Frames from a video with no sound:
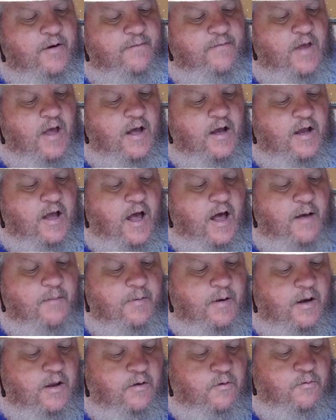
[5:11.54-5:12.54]
of Yaakov
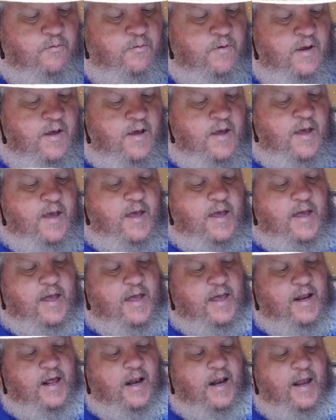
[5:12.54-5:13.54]
alone,
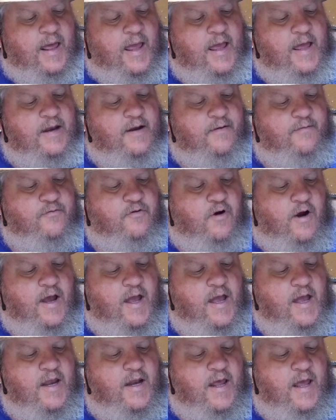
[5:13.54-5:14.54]
in a land of
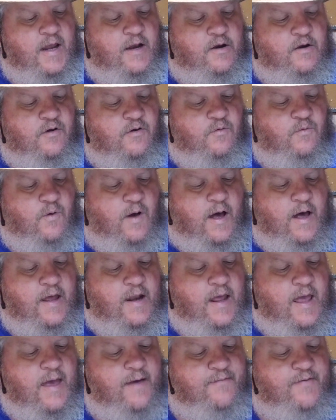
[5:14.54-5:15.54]
grain and new
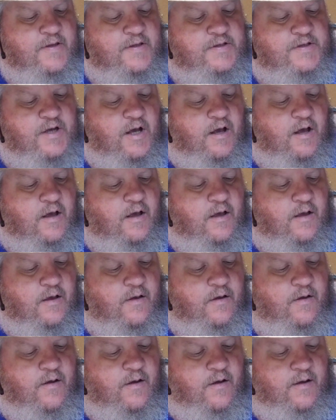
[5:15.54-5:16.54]
wine.
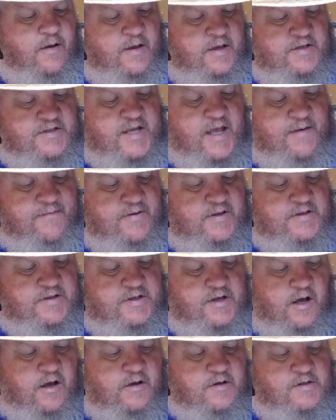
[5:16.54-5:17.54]
His
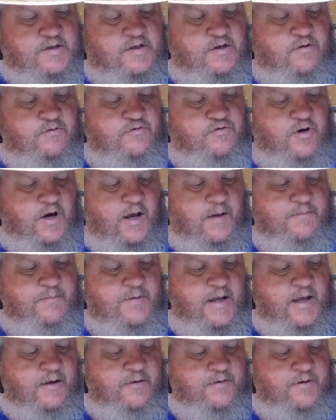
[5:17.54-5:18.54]
heavens also drop
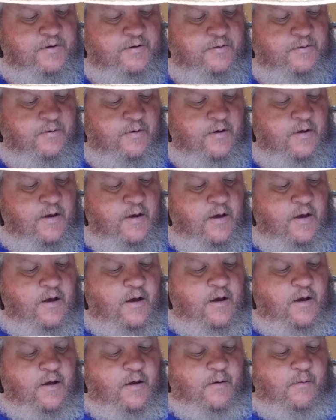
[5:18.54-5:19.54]
down dew.
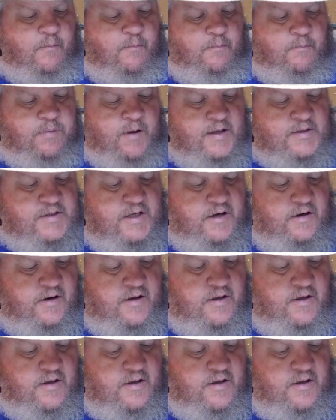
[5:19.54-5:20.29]
Blessed are